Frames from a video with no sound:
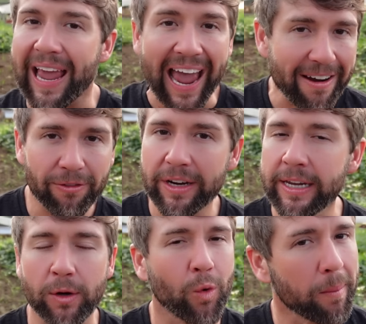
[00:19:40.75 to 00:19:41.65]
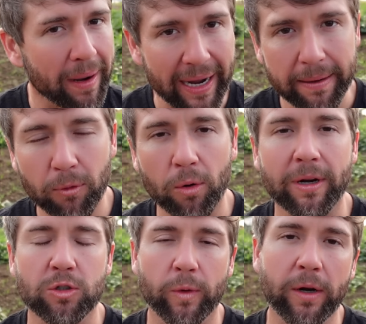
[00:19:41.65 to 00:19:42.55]
Every year we're buying more
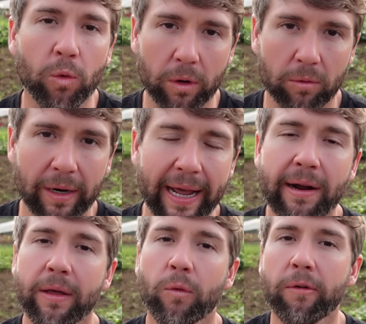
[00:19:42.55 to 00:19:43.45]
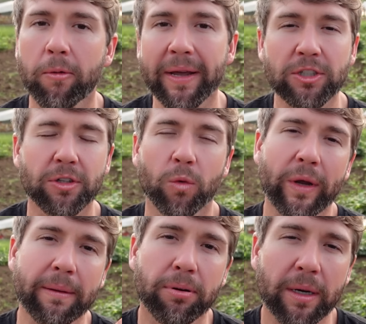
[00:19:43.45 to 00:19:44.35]
because we don't want to run out, and we want to make sure that
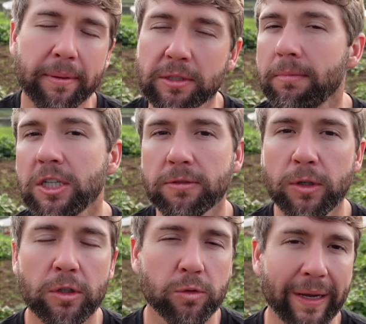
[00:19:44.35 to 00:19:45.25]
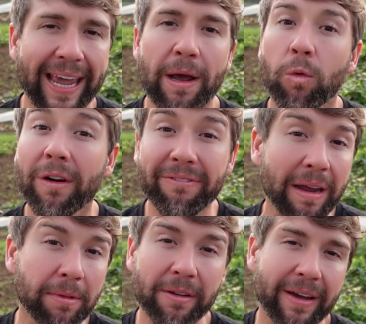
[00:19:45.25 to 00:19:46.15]
we can put up as much food as we can. We're a
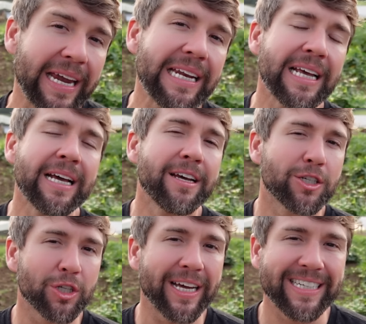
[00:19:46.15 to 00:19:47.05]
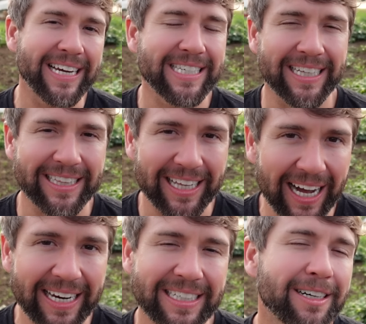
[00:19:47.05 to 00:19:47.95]
family of eight, so that takes a
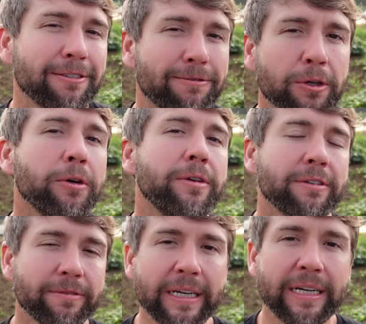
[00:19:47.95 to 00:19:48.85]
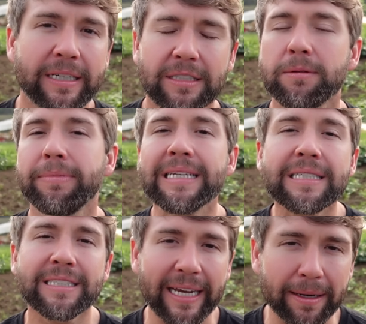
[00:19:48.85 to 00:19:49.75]
lot of food to feed us to be
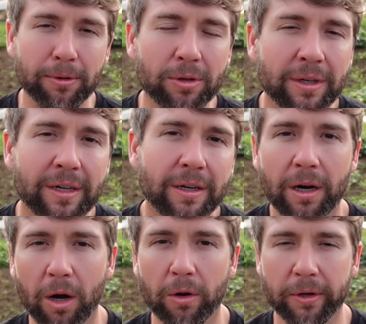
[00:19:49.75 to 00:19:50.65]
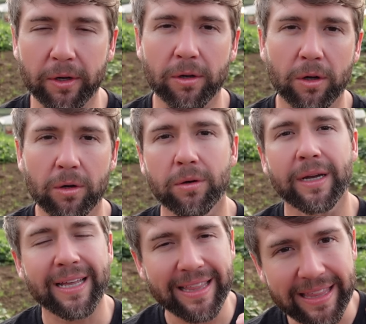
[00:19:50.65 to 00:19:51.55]
sustainable all year long.
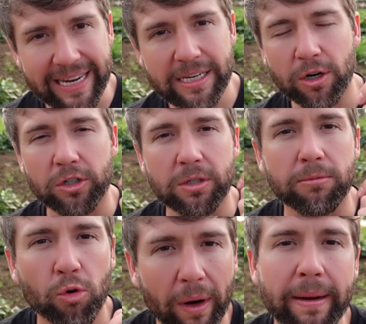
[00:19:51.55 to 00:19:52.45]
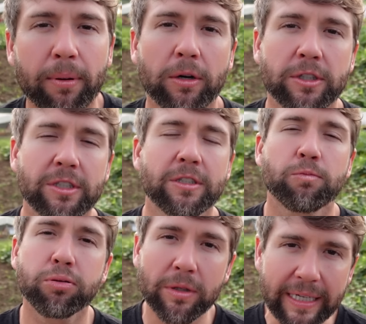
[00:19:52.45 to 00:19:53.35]
These are some great purchases.
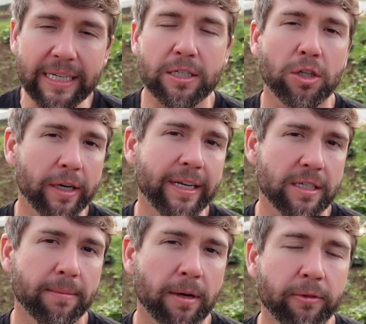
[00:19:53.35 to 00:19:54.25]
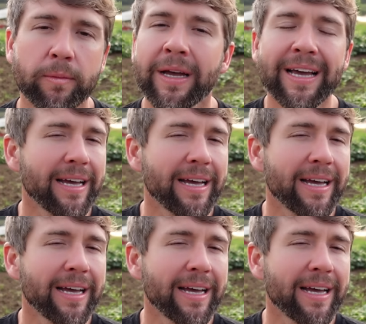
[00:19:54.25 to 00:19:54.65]
Please look at some of them.